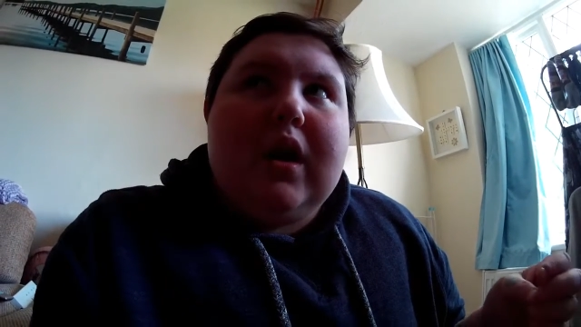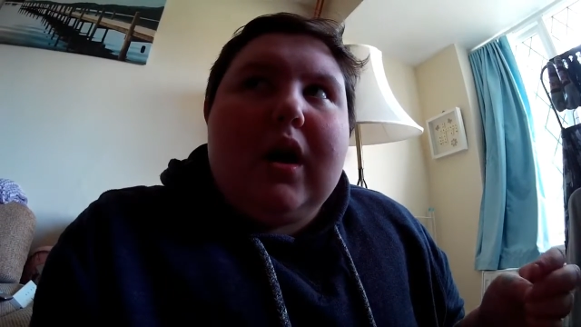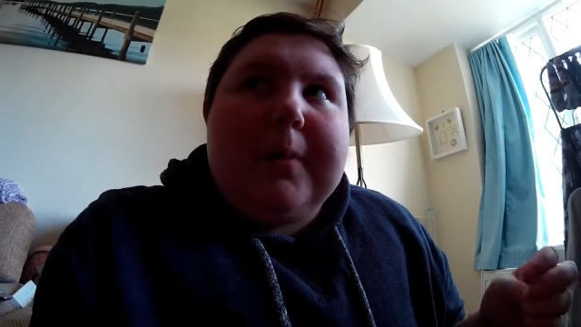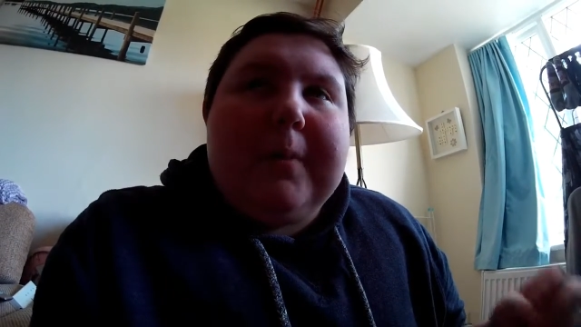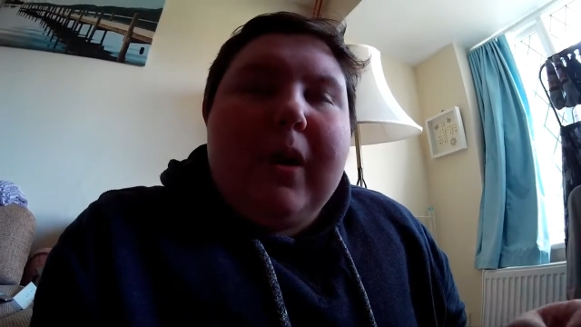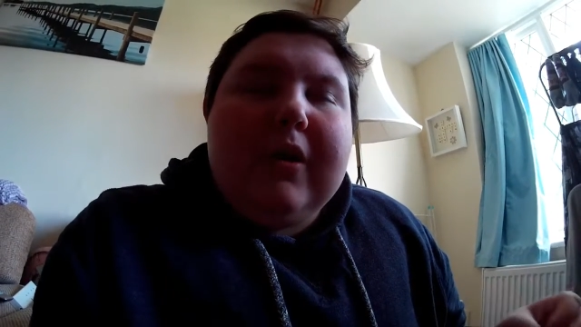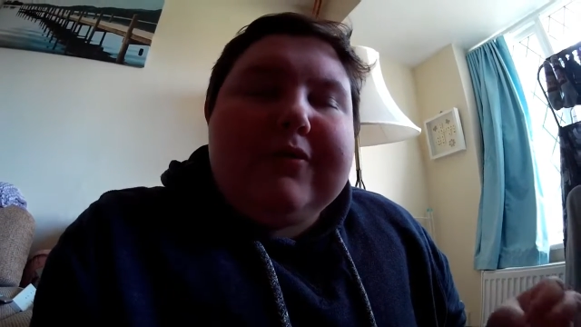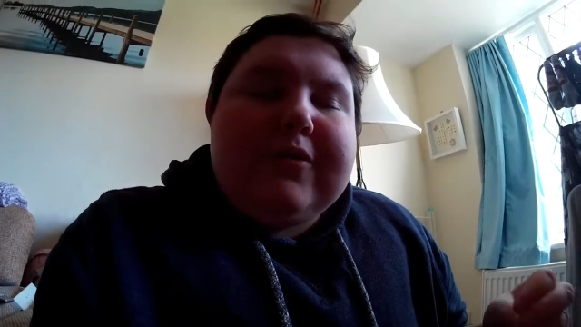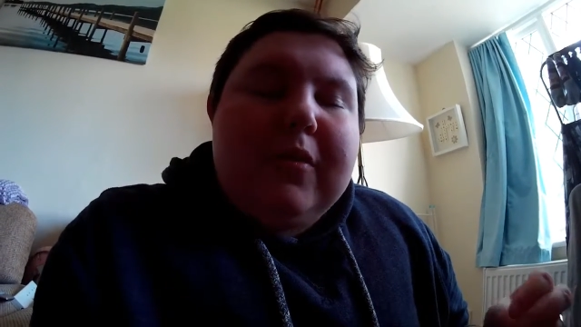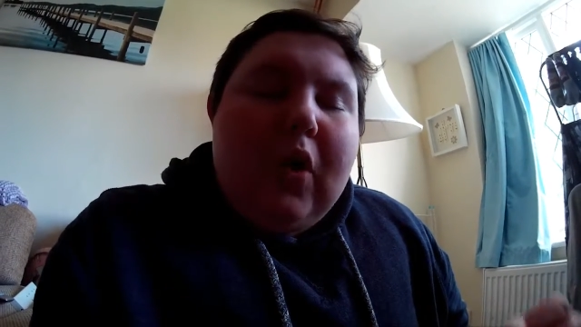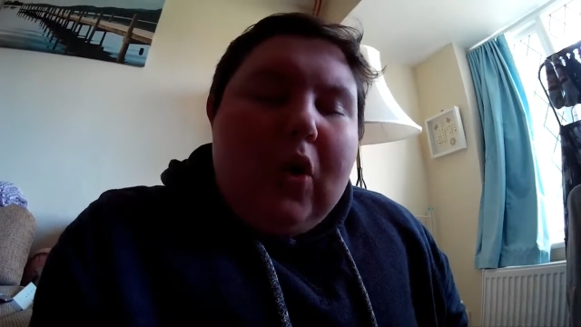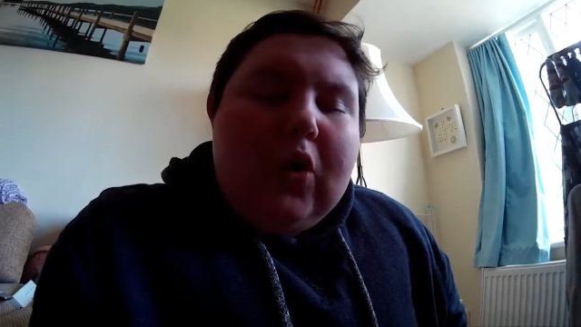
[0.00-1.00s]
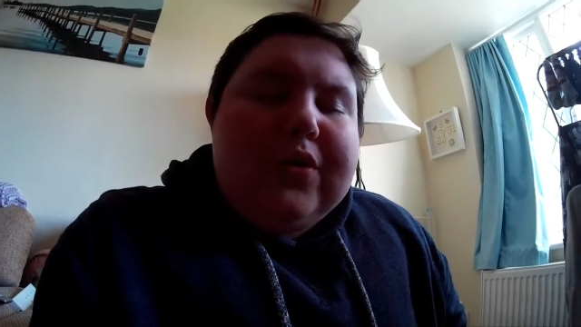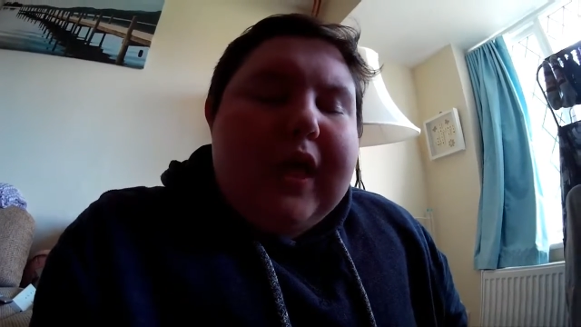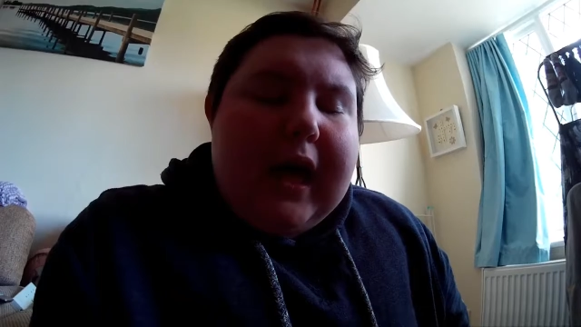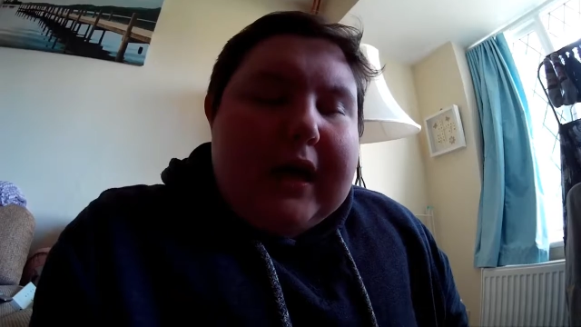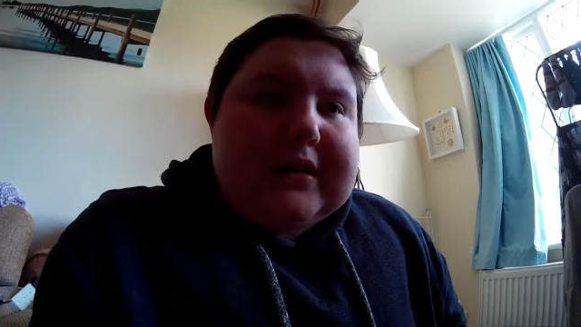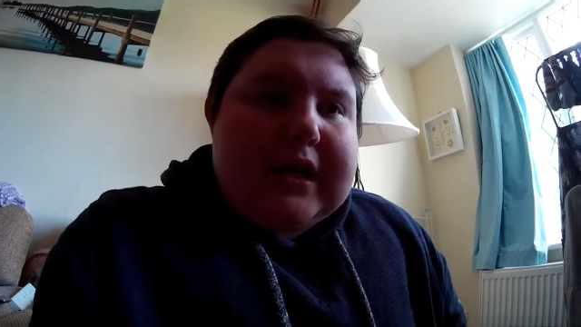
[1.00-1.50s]
apart from all the
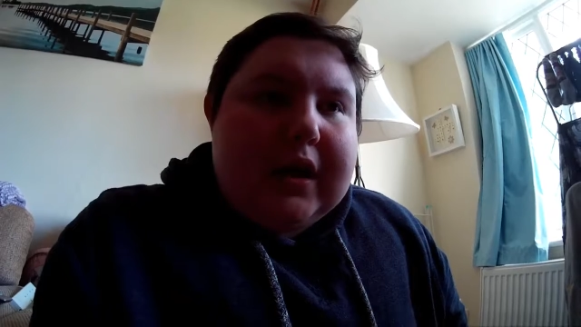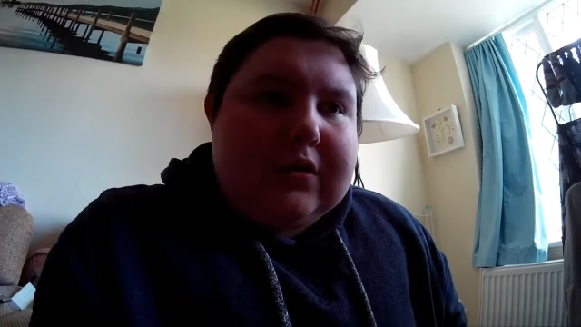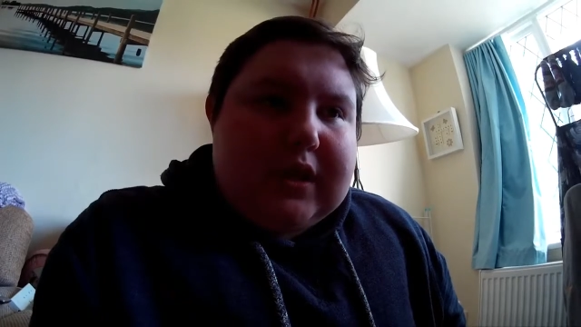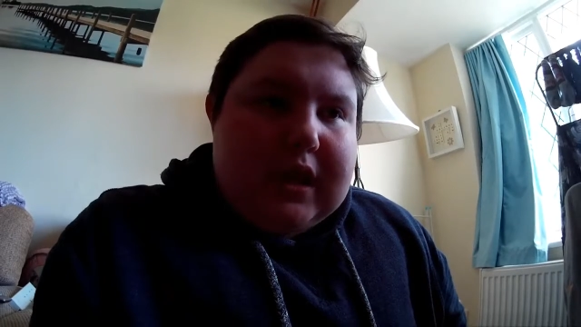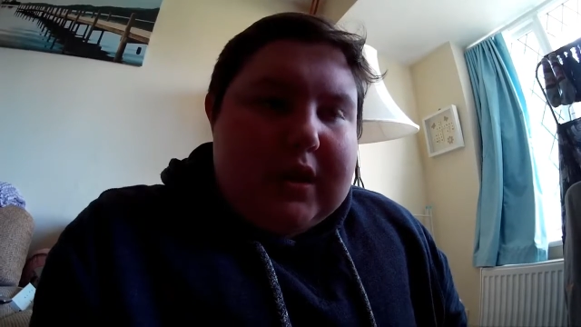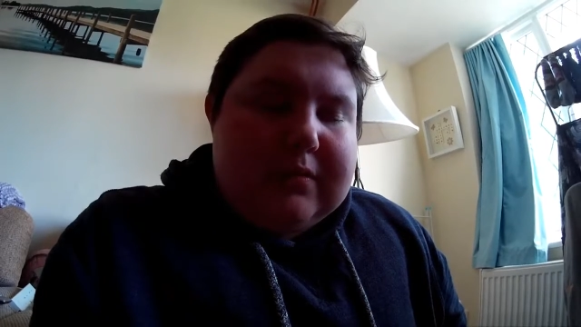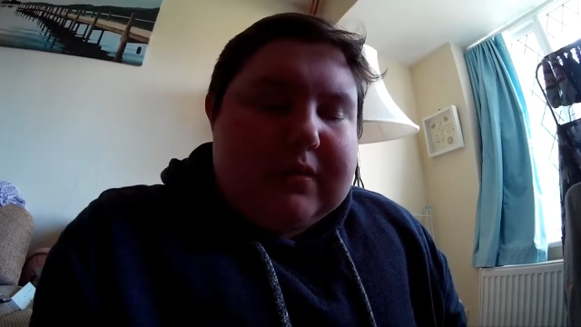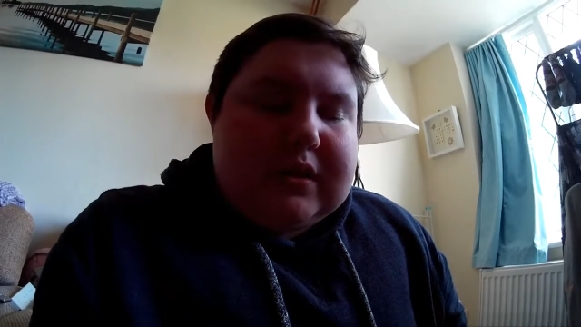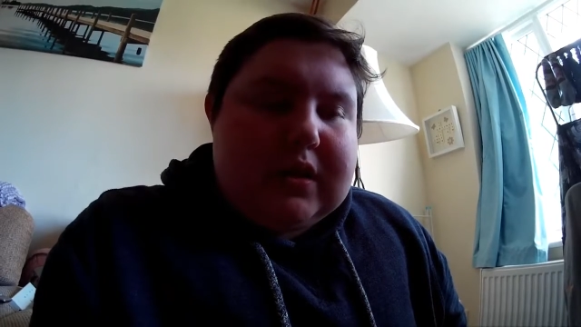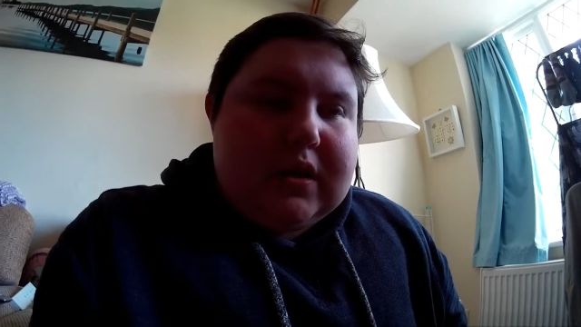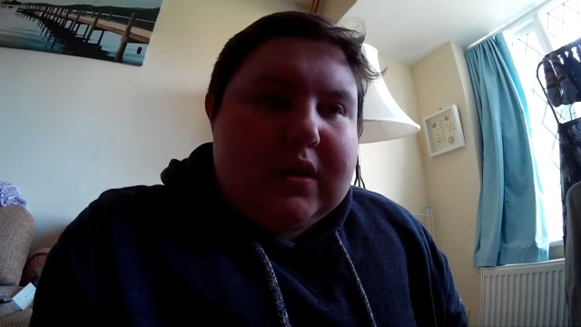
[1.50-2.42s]
handheld games,